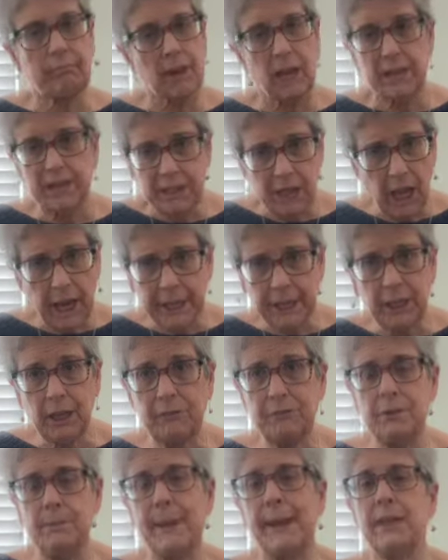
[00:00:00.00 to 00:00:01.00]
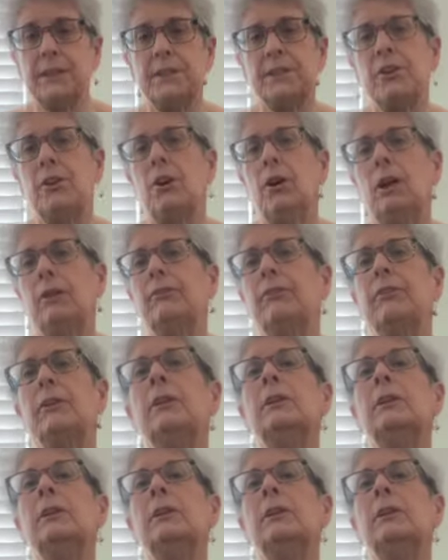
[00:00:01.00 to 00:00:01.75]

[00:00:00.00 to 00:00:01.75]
Not enough to make a scarf.